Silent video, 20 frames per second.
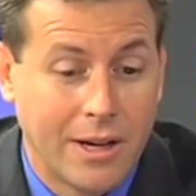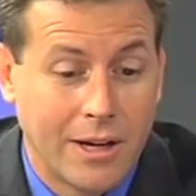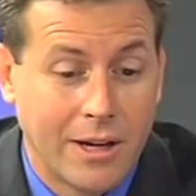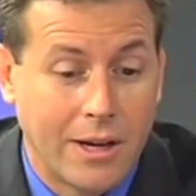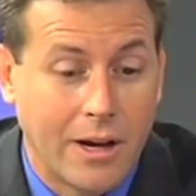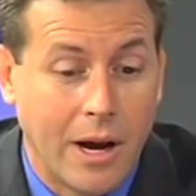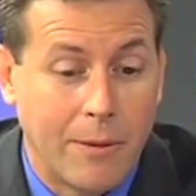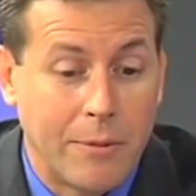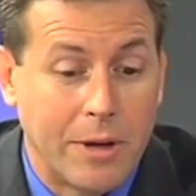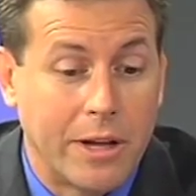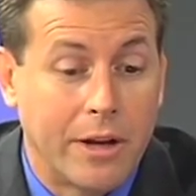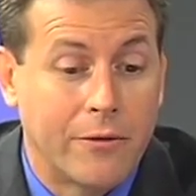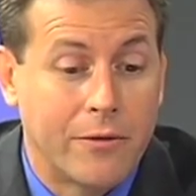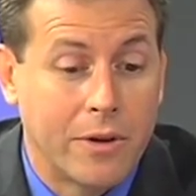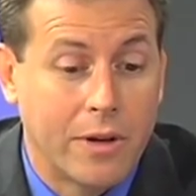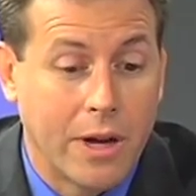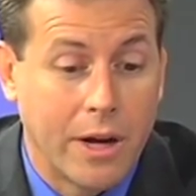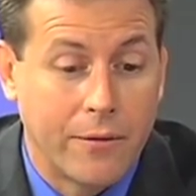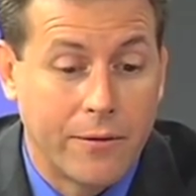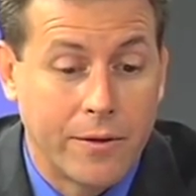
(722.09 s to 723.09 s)
Yeah, I mean,
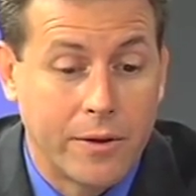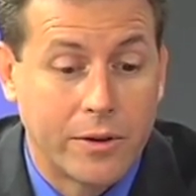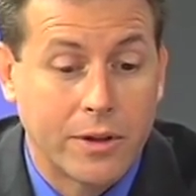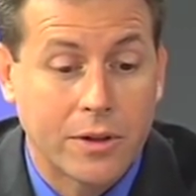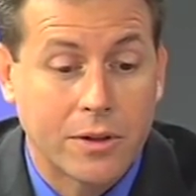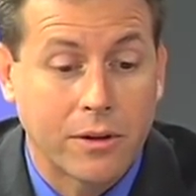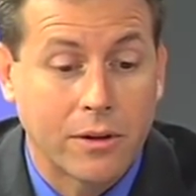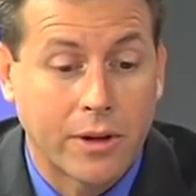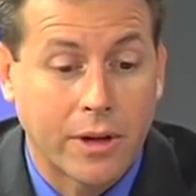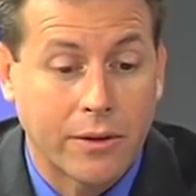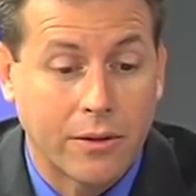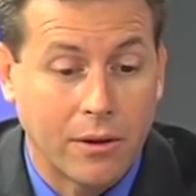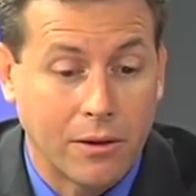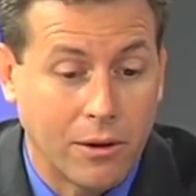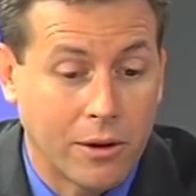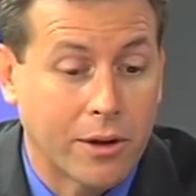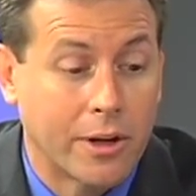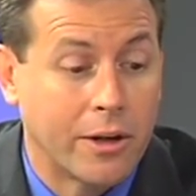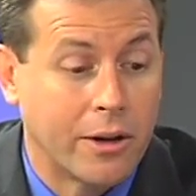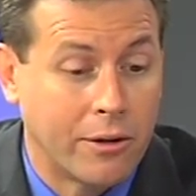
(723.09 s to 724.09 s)
if you just look at the
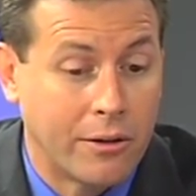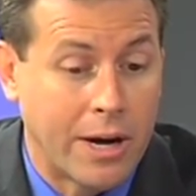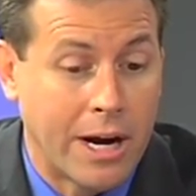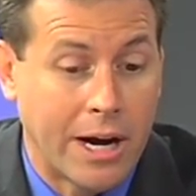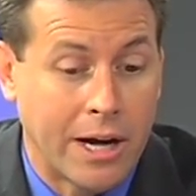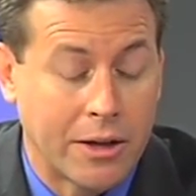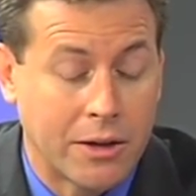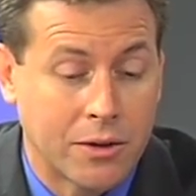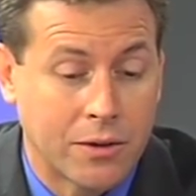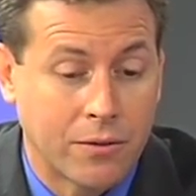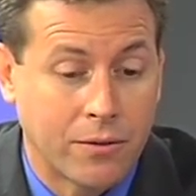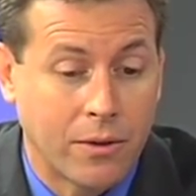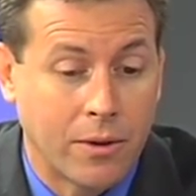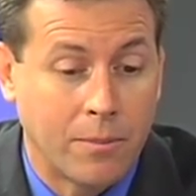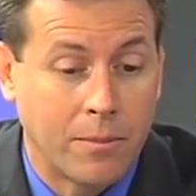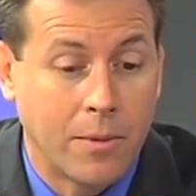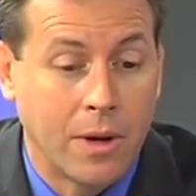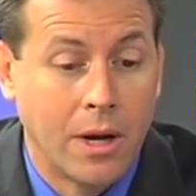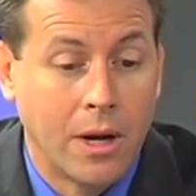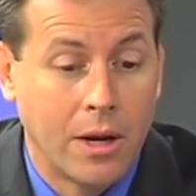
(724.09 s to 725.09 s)
look in her eyes
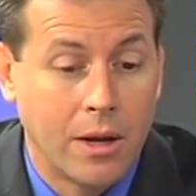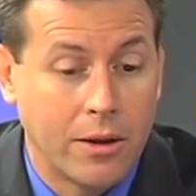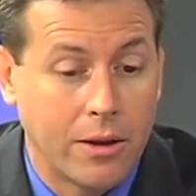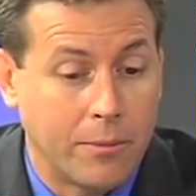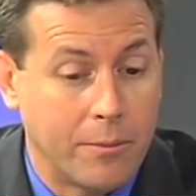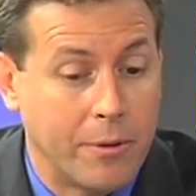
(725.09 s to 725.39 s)
from the